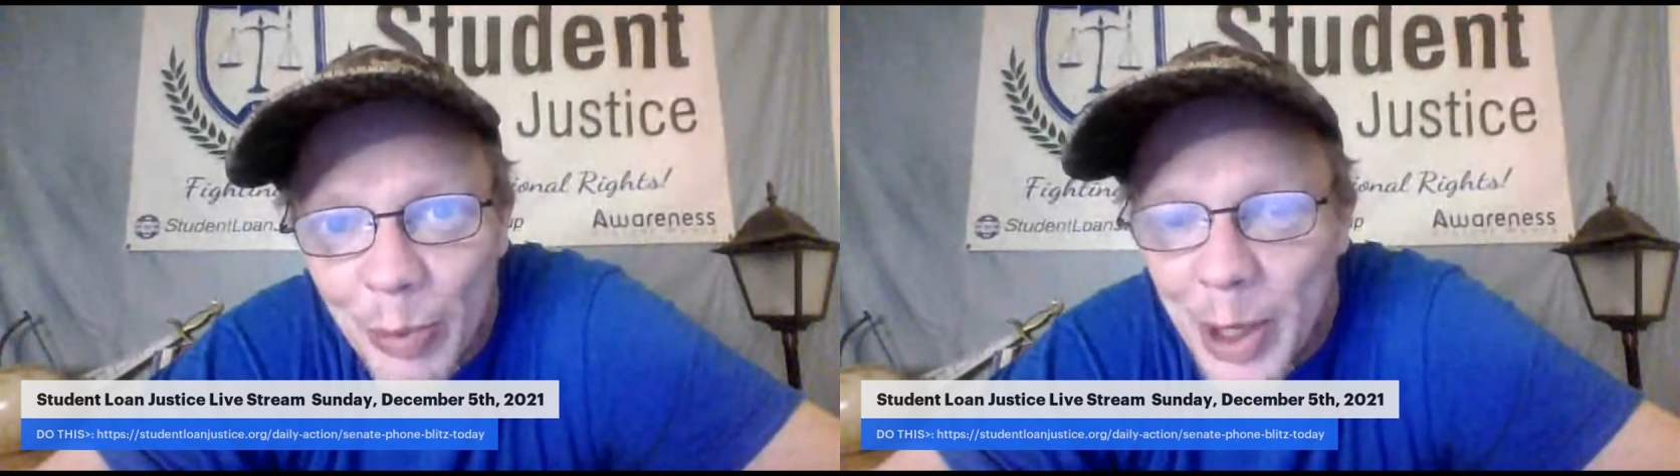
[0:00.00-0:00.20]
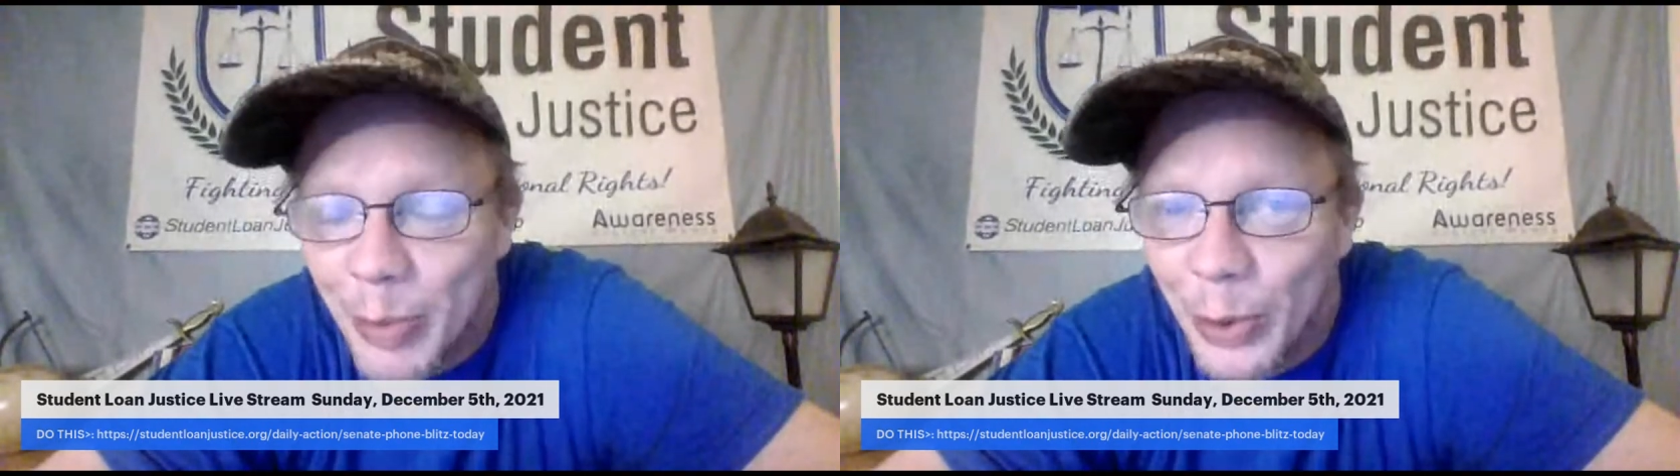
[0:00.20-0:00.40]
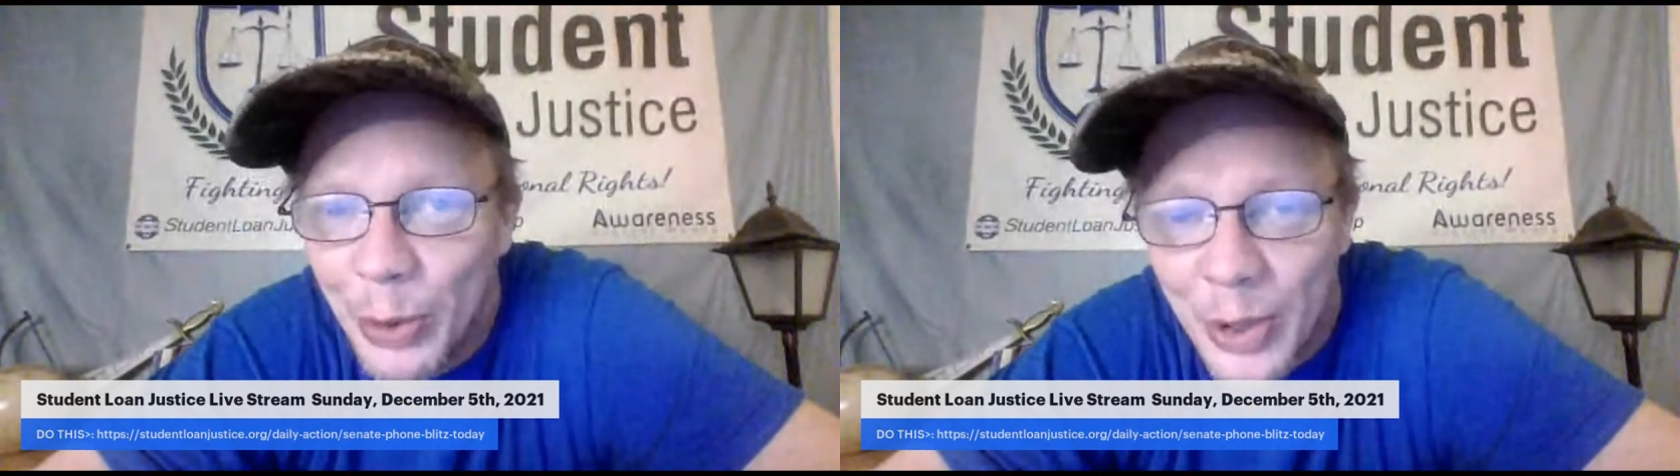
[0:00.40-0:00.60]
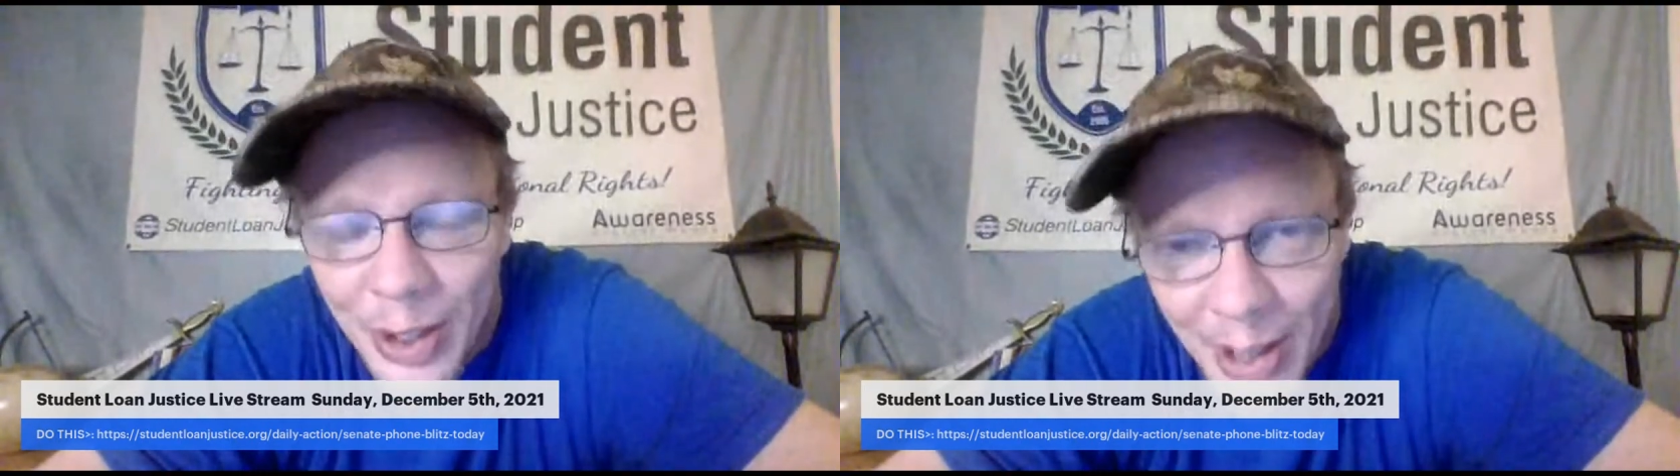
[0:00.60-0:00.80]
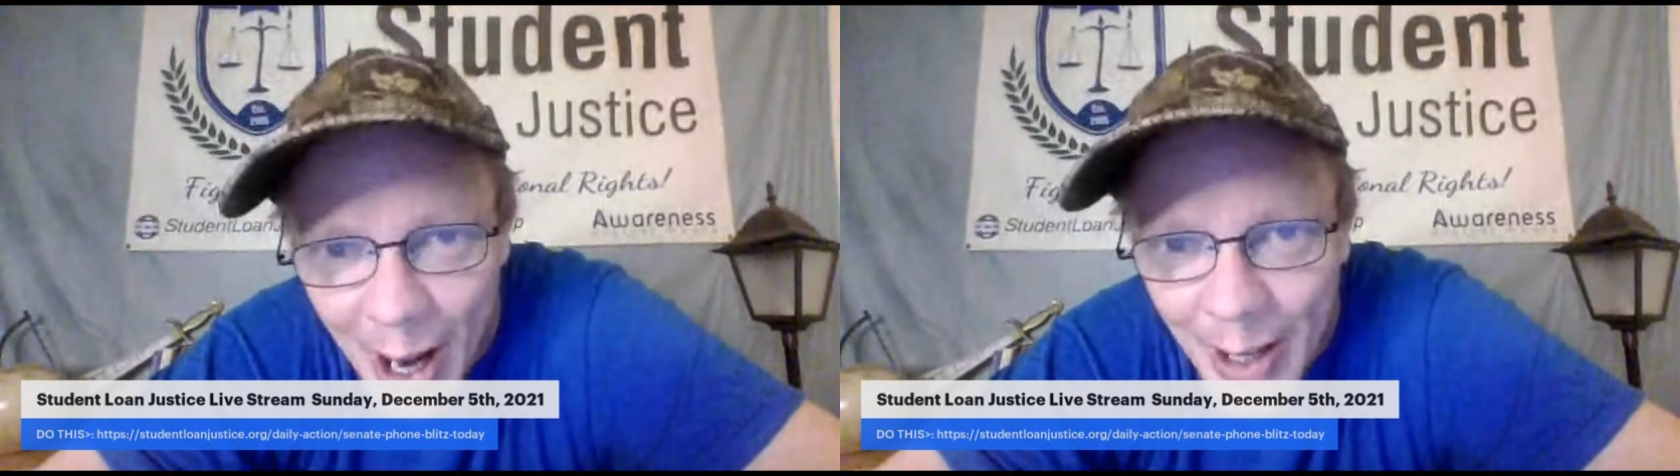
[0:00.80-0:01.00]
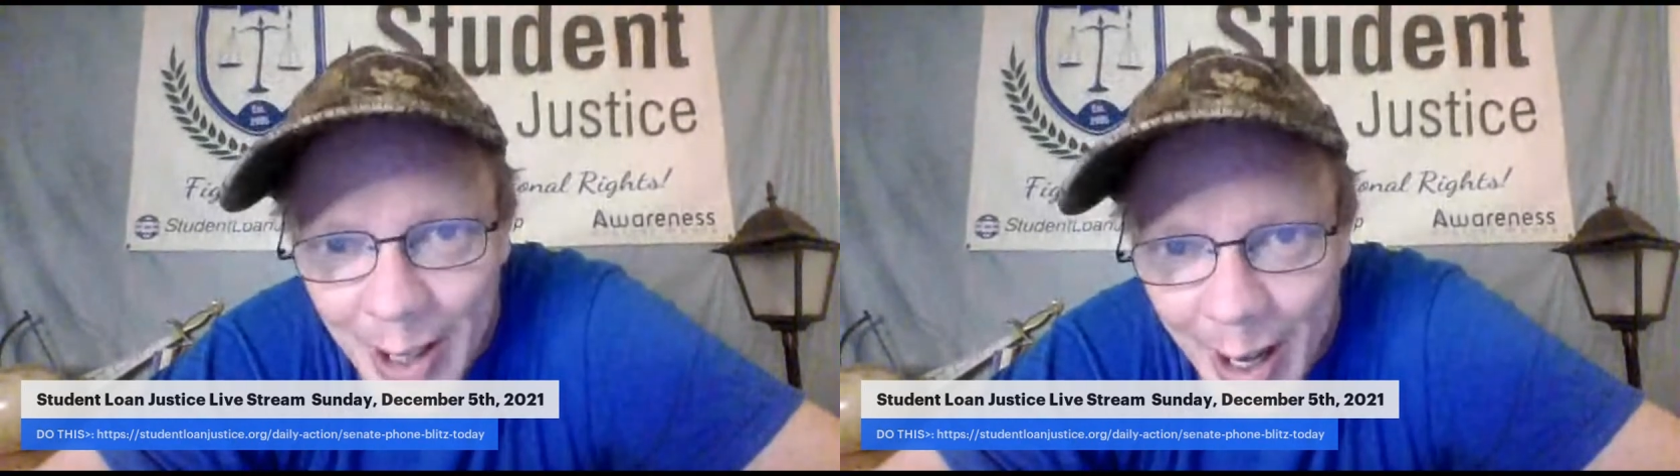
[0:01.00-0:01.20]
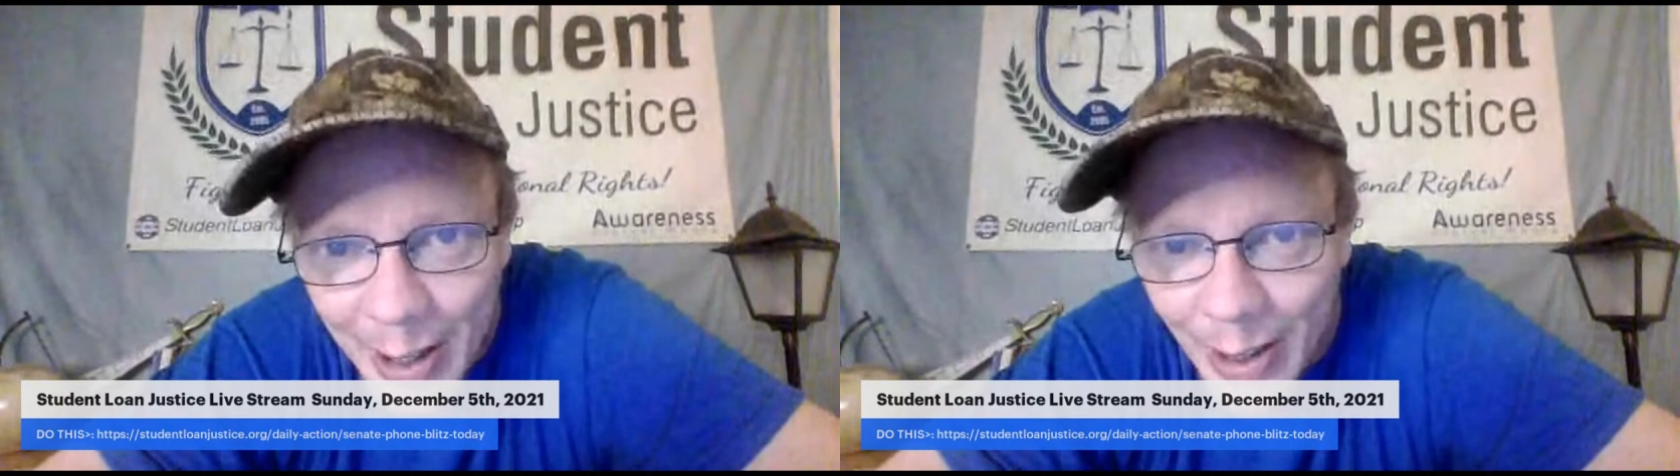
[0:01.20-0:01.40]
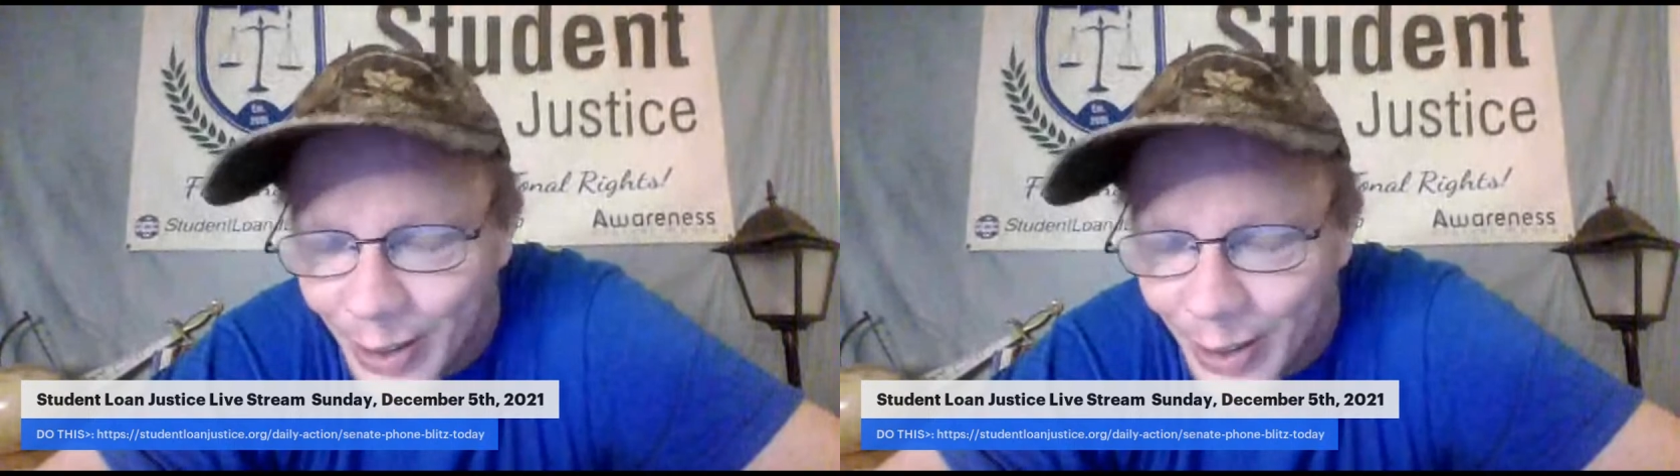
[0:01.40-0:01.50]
people who did not take